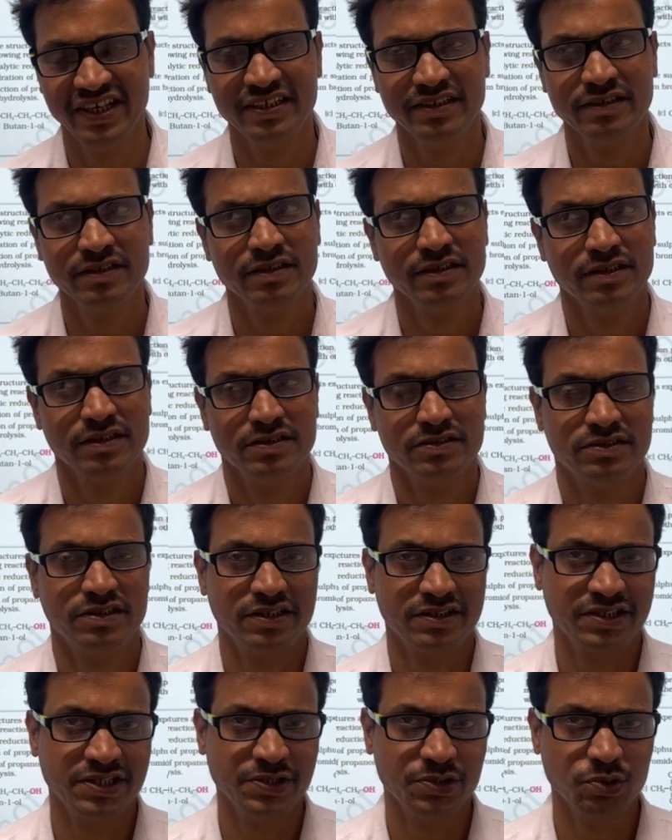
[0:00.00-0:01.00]
And
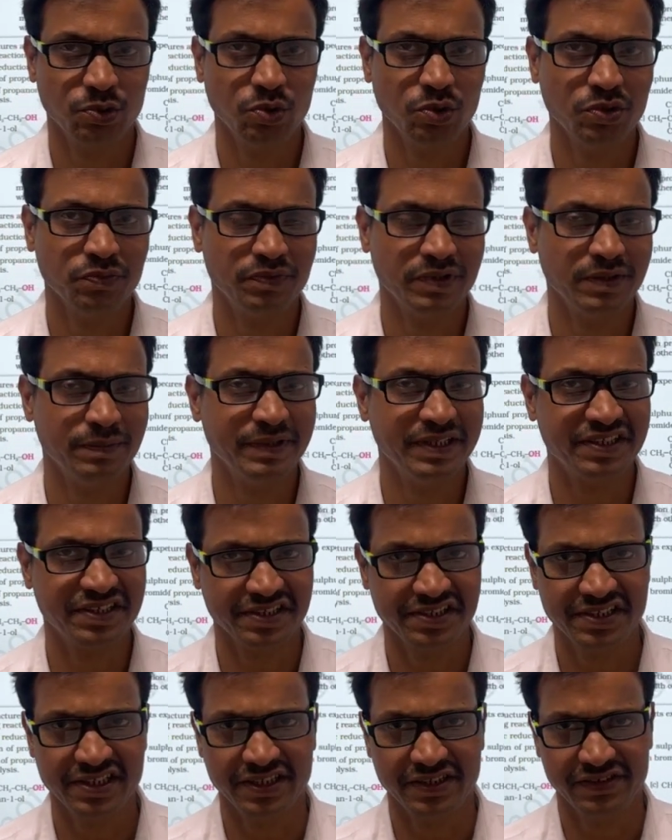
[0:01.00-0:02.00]
when the ketone
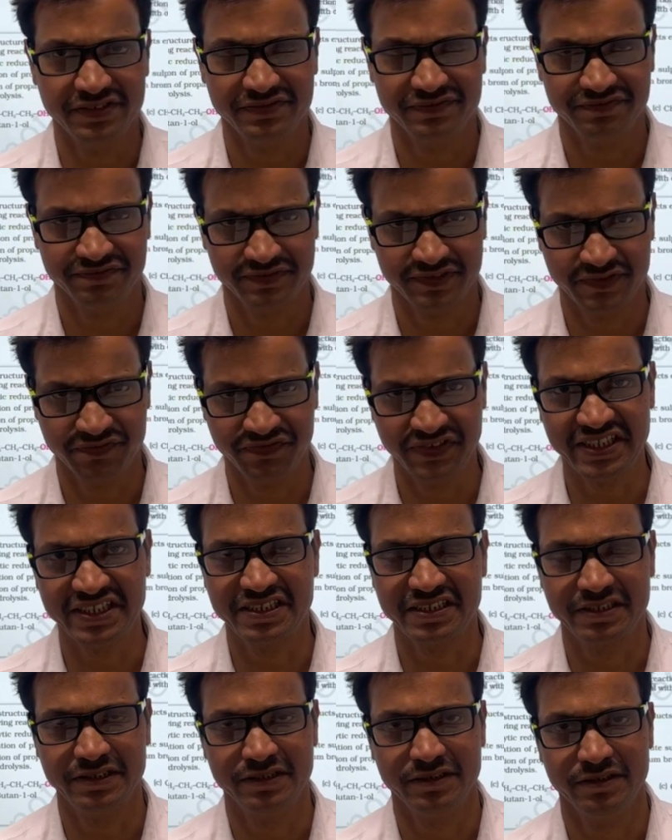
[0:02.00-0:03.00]
will be treated
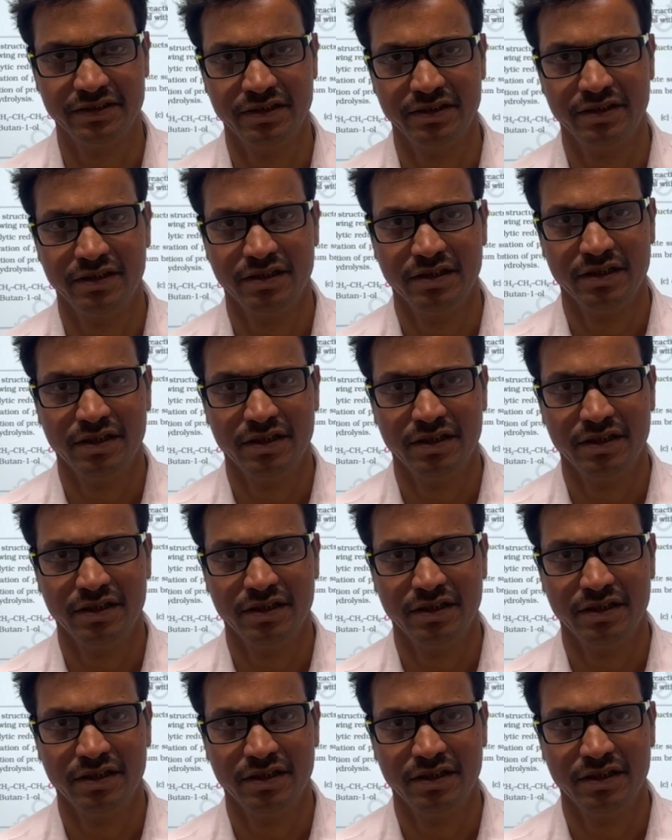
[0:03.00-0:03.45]
with